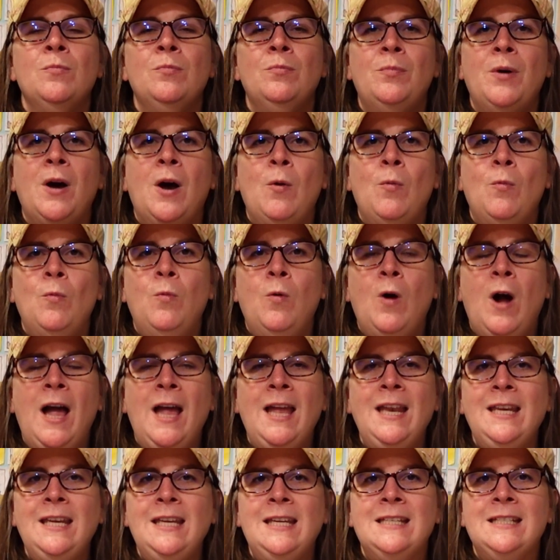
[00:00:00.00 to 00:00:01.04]
But
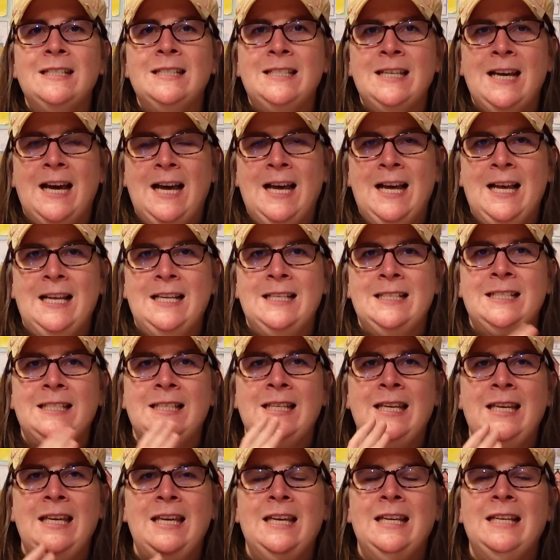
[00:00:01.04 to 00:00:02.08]
what it does
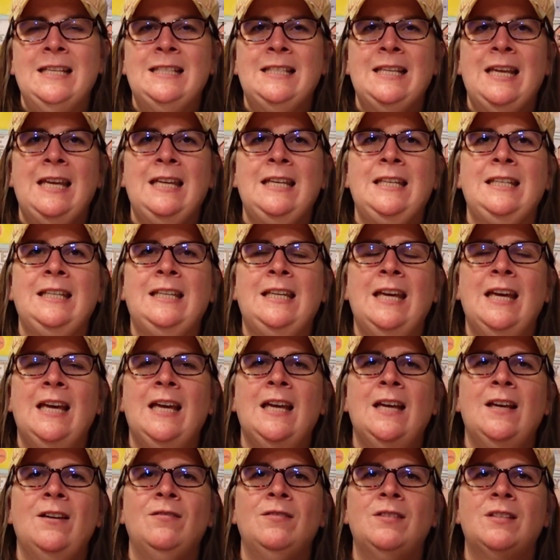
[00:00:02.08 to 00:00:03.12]
is it
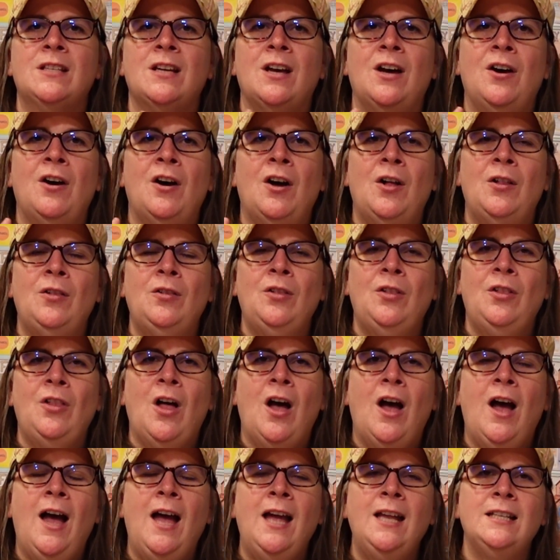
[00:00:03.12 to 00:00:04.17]
gives a
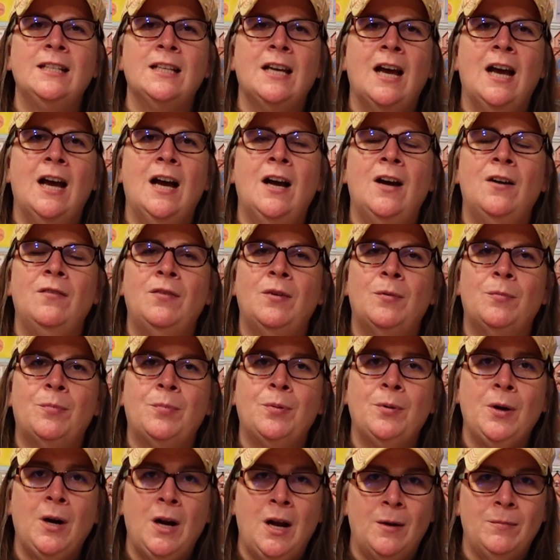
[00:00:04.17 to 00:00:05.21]
lot of
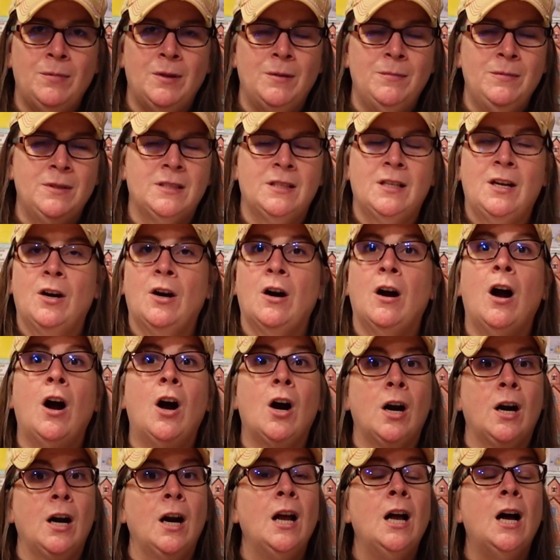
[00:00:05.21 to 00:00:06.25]
problems. There
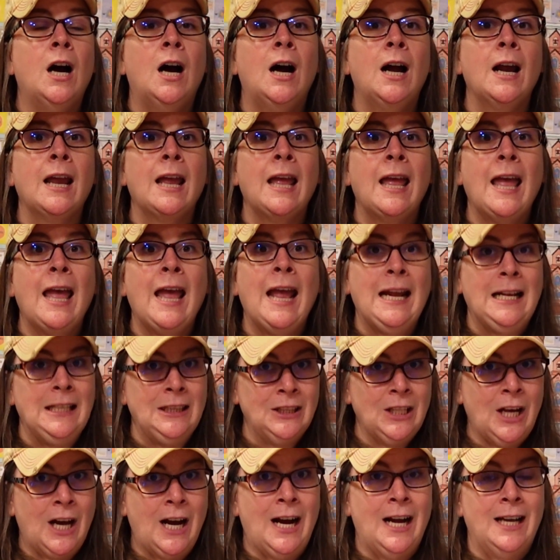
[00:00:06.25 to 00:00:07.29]
are a
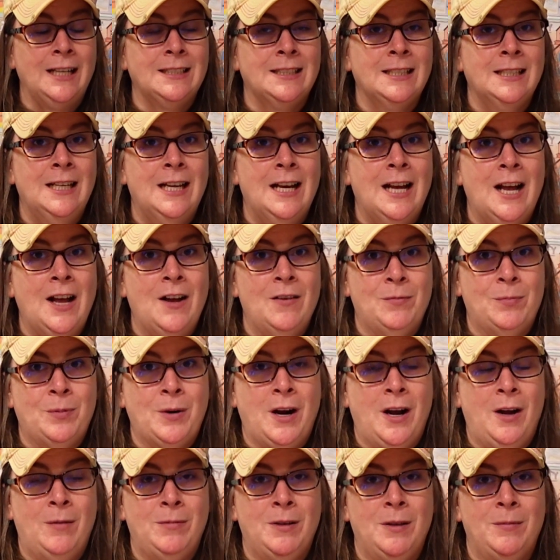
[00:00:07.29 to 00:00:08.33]
lot of
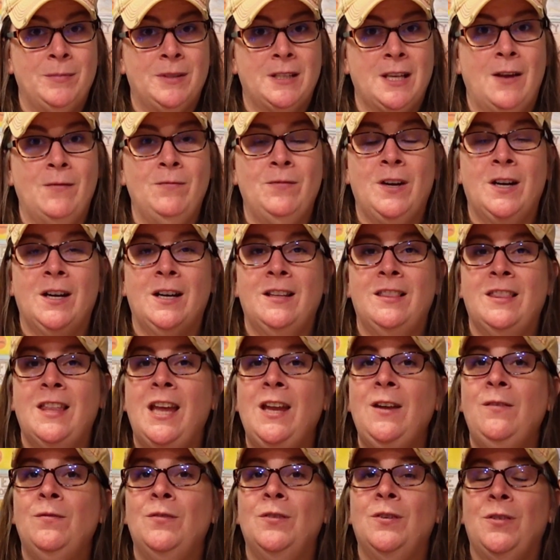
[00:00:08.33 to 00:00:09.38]
problems. I'm very
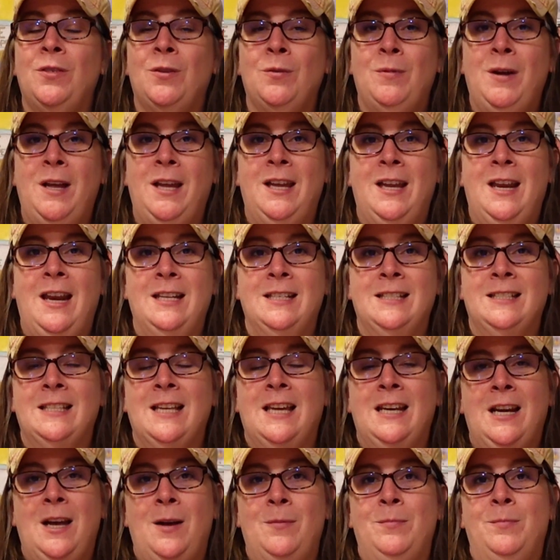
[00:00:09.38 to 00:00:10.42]
thankful the way it's
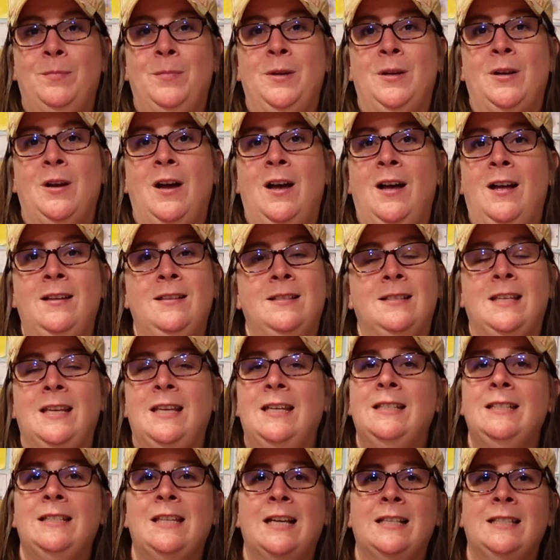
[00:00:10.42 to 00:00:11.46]
set up because
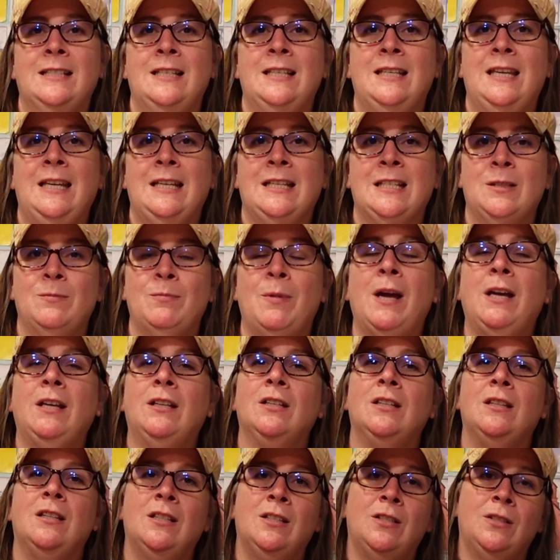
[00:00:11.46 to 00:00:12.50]
it doesn't
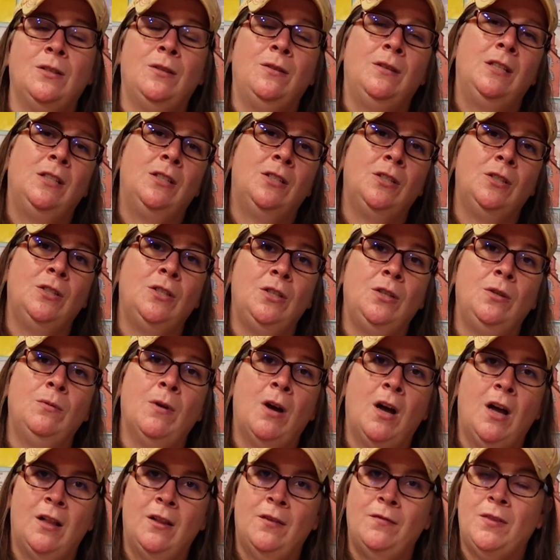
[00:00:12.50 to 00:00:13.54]
expect the student to do
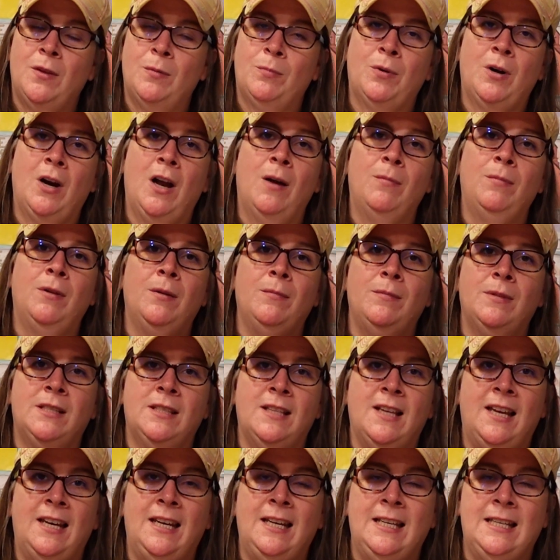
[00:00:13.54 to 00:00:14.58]
all of the problems
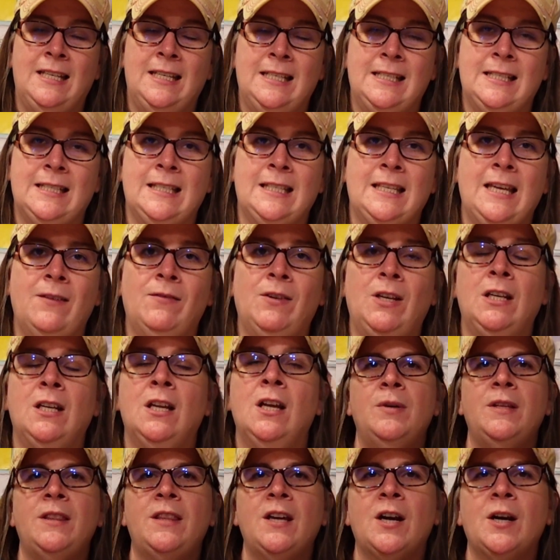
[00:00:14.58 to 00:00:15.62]
that it is given.
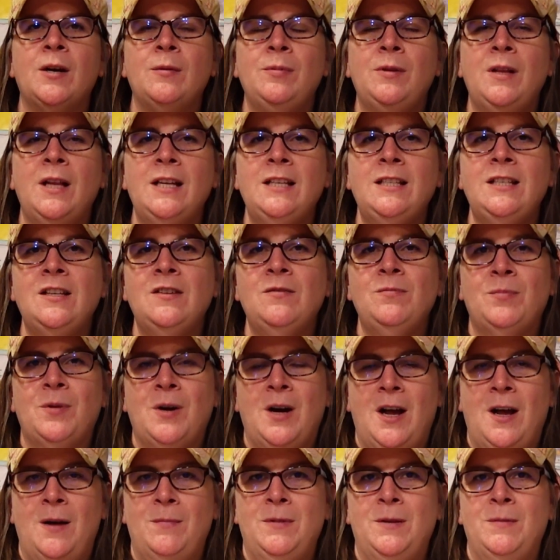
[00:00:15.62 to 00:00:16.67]
But there are plenty of
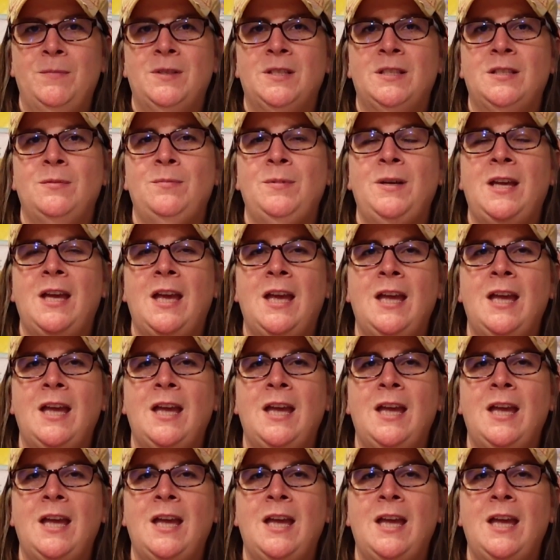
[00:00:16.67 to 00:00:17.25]
problems to be